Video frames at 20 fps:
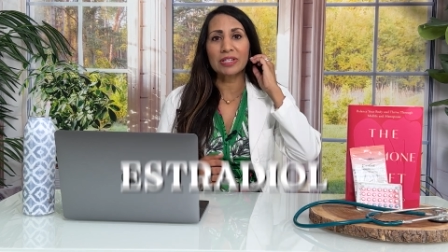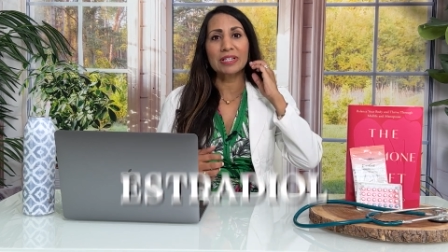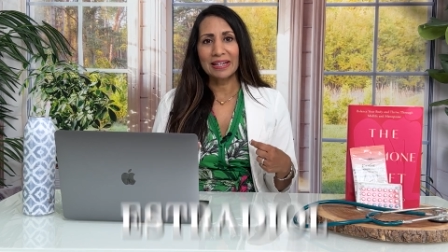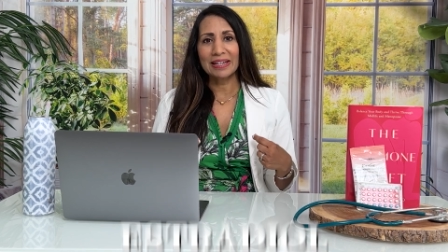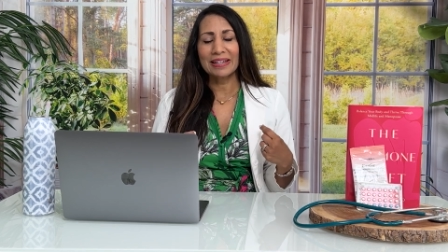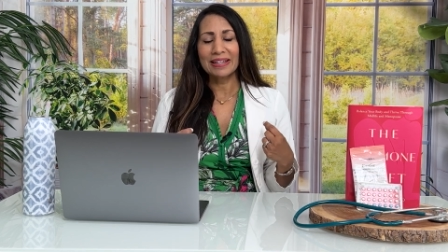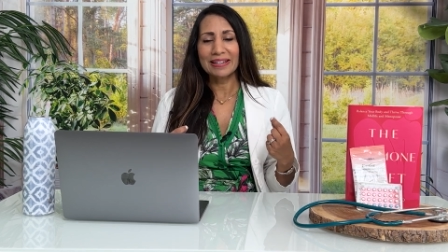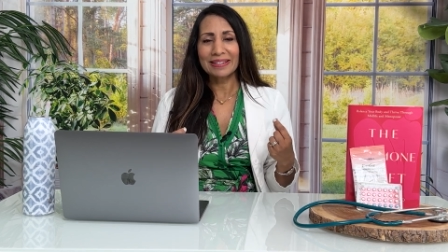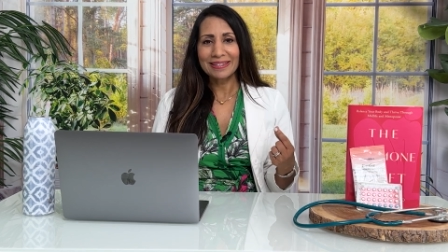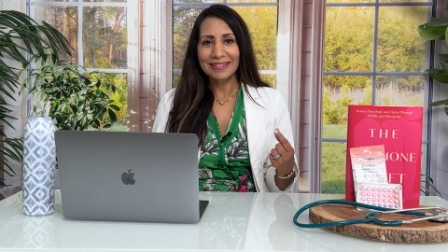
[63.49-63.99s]
It
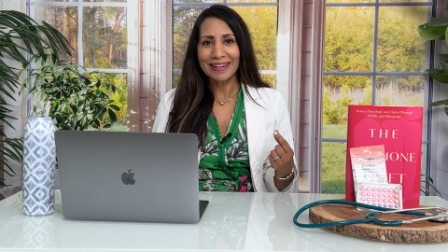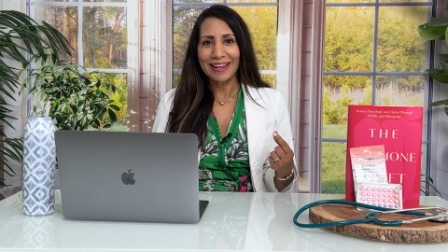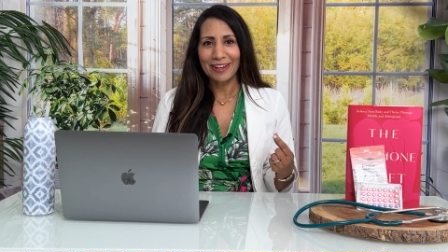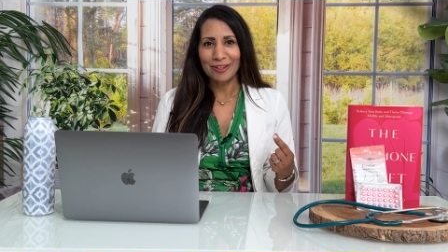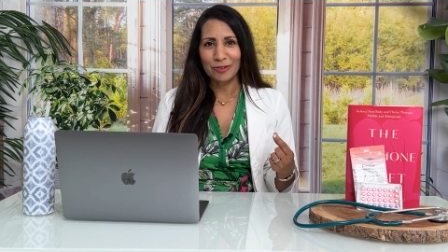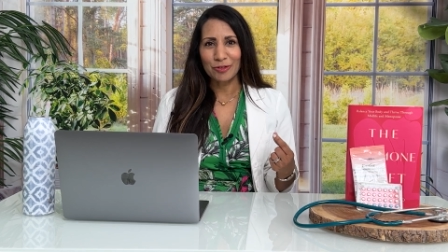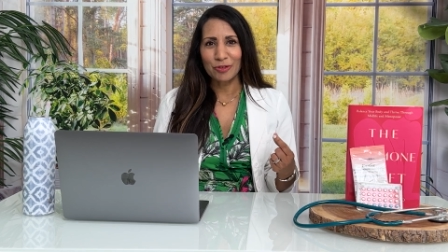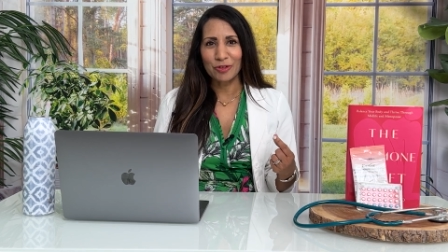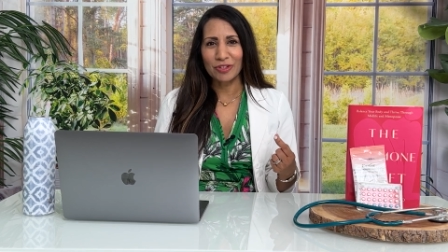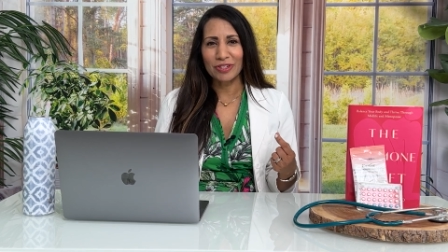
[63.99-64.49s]
is the
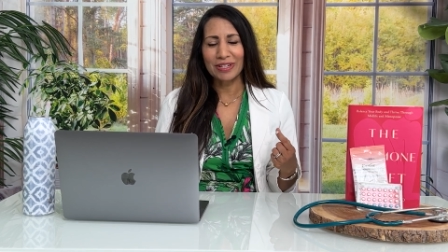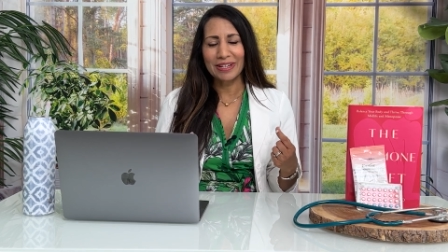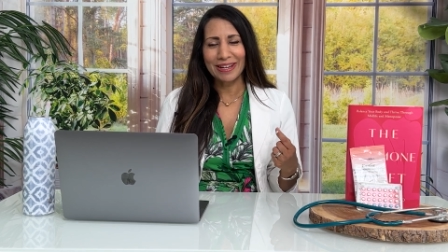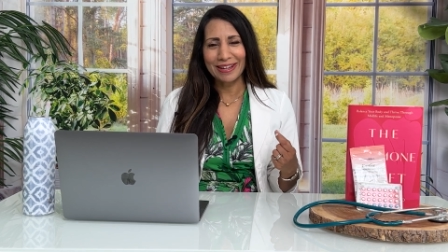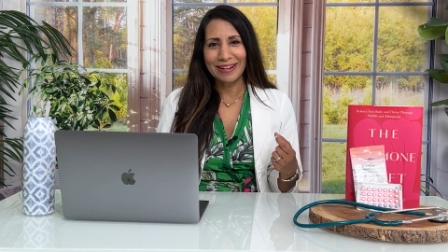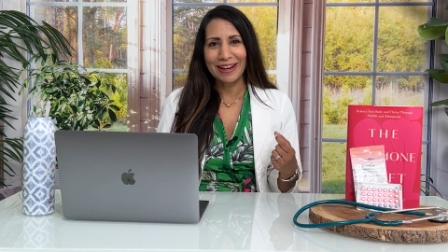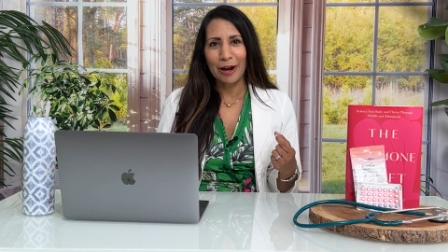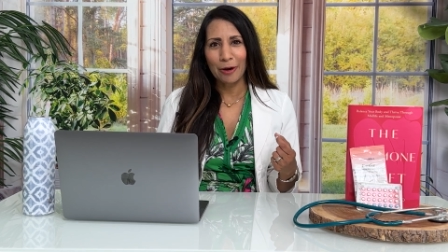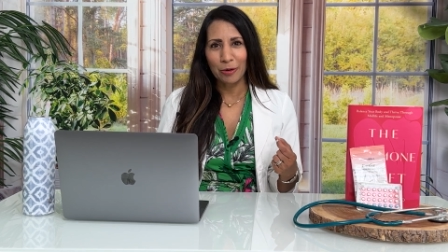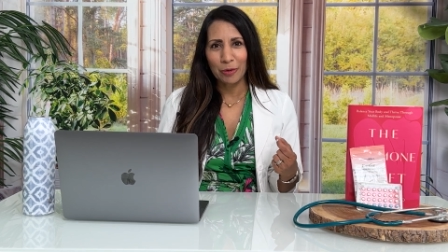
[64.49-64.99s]
estrogen in
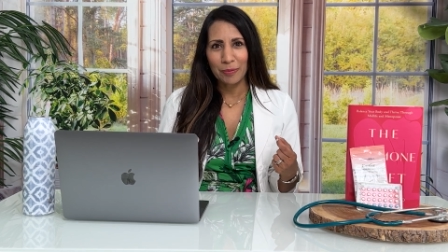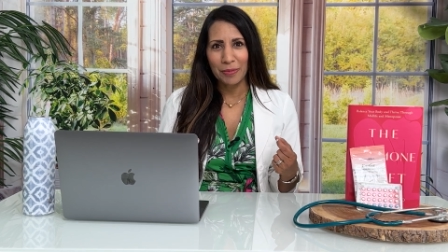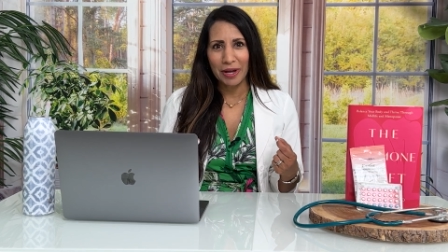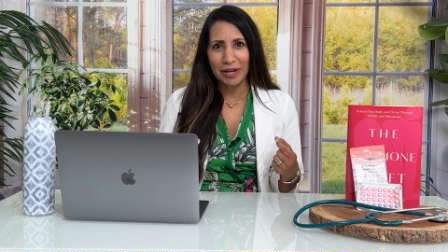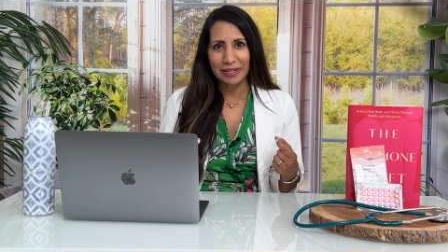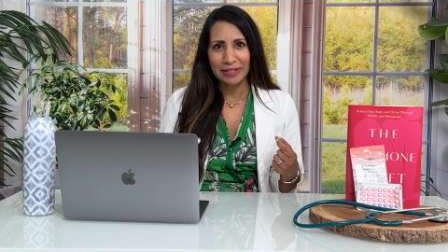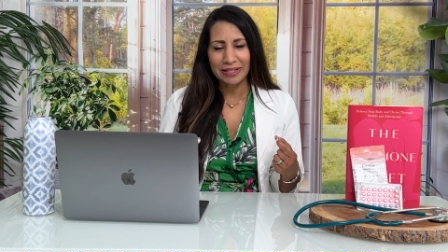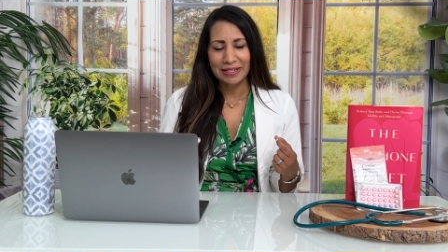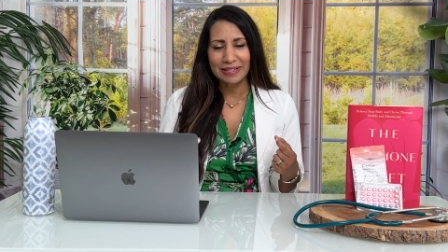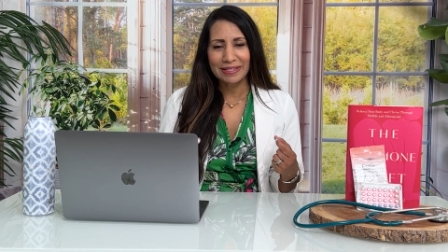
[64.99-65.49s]
our
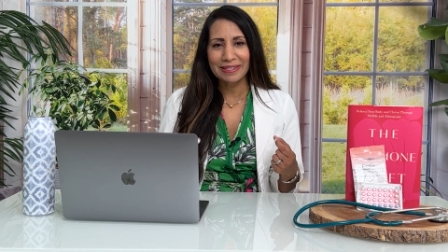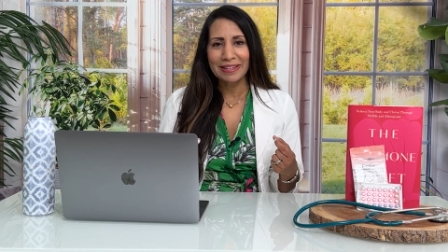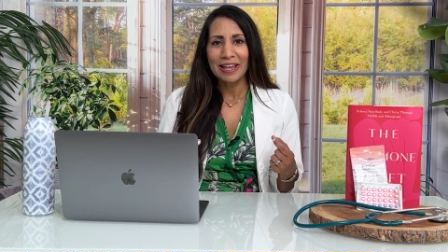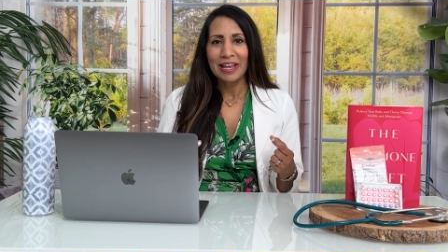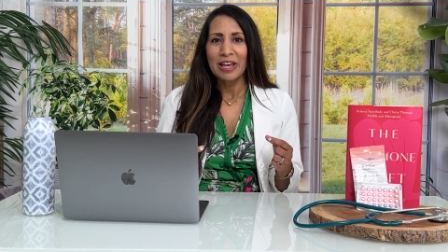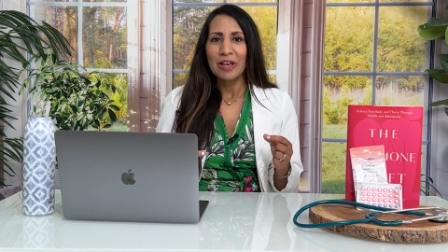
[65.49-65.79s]
bodies.